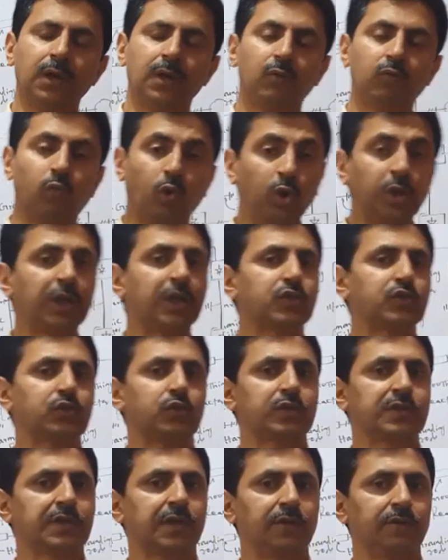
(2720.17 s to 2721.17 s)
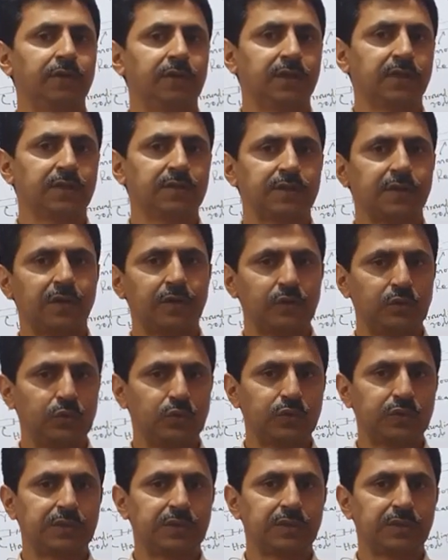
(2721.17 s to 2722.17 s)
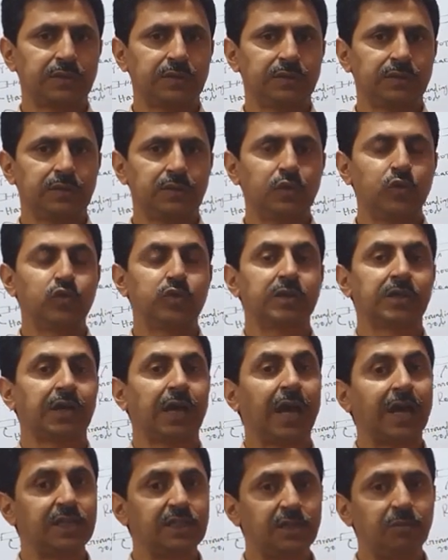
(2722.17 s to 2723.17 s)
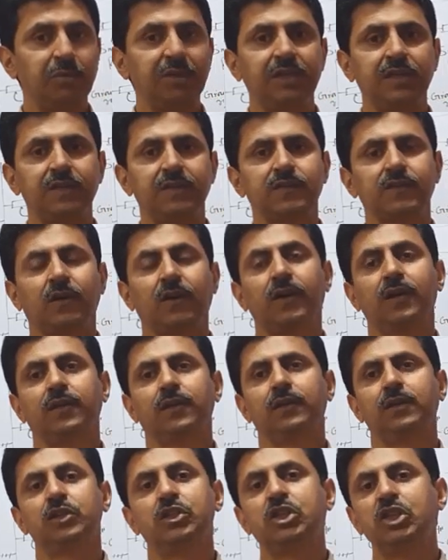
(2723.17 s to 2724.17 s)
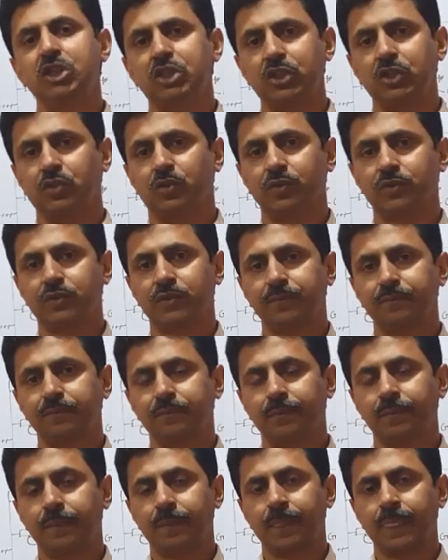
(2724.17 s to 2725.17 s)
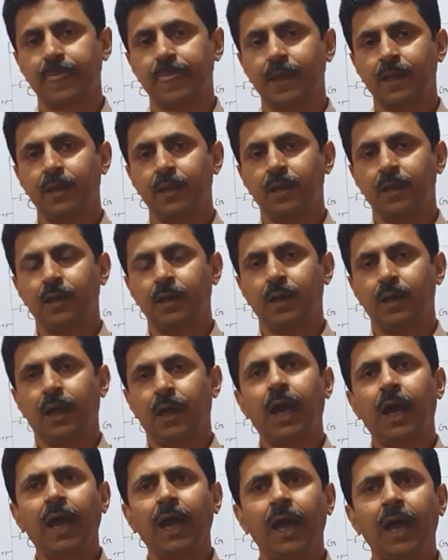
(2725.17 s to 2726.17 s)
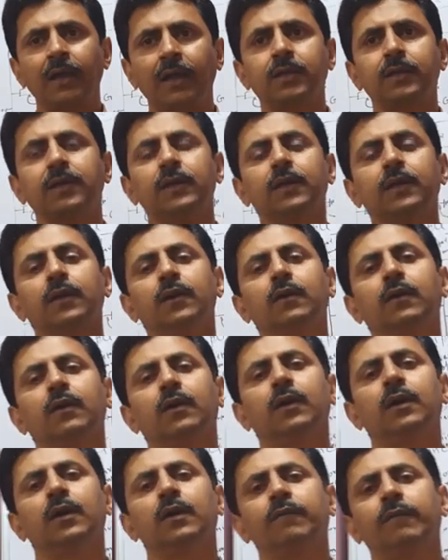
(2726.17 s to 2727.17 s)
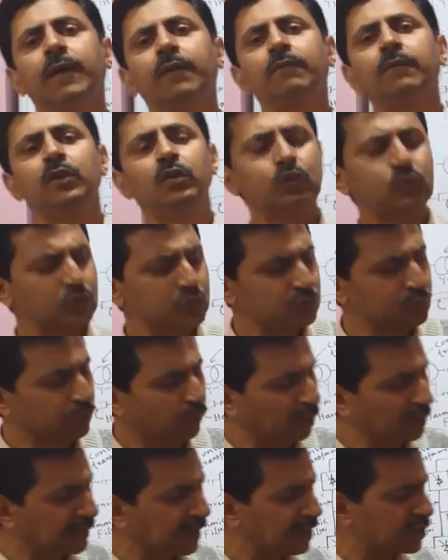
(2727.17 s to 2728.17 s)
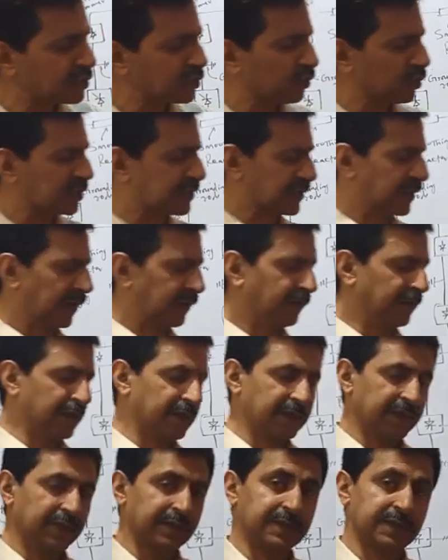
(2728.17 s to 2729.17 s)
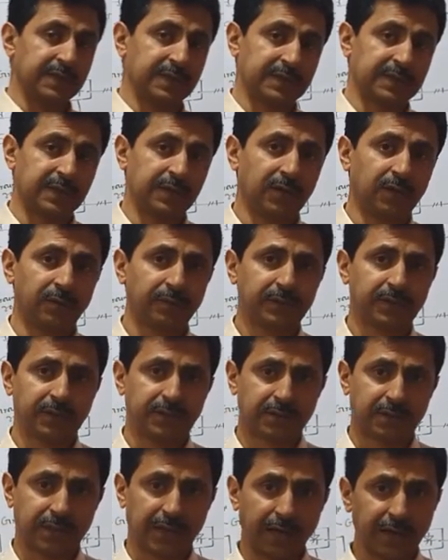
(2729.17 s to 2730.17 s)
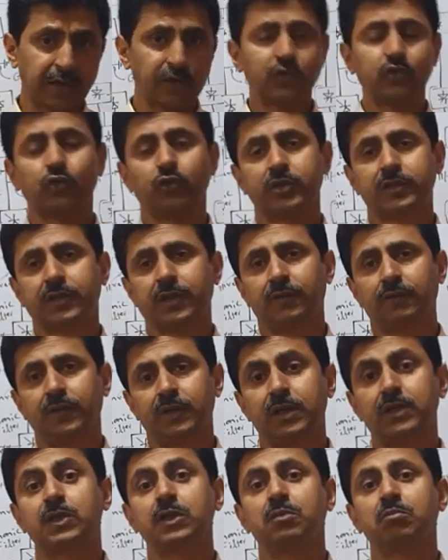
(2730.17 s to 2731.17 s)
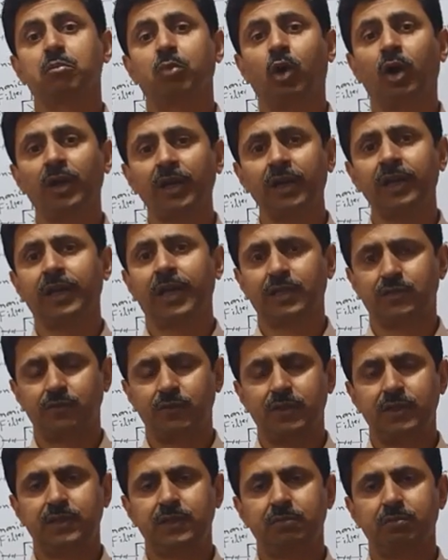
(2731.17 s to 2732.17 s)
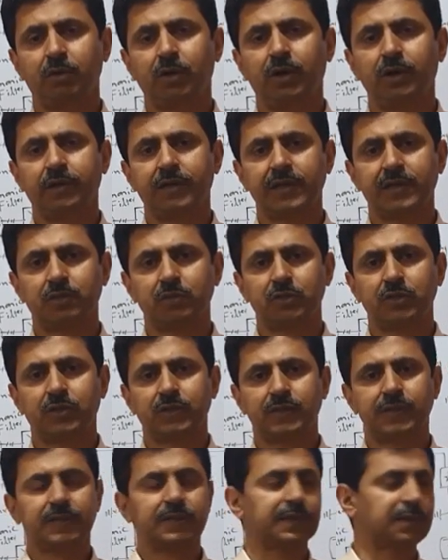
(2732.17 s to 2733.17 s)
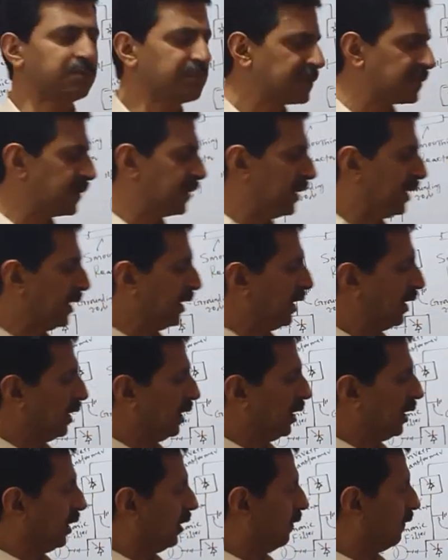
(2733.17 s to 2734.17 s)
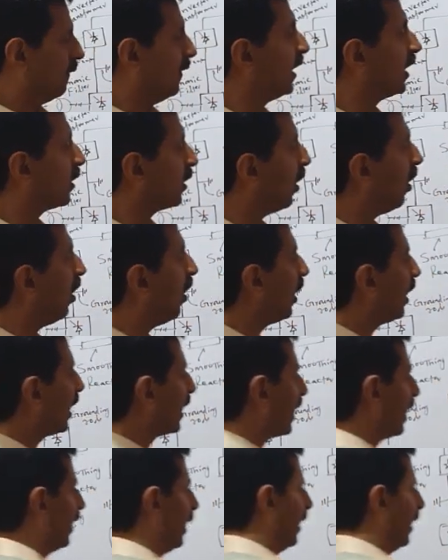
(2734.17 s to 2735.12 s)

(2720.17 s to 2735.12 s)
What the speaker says: voltage source converters are used using IGBTs or GTOs. And when we use voltage source converters instead of current source converters in modern HVDC power transmission systems, we call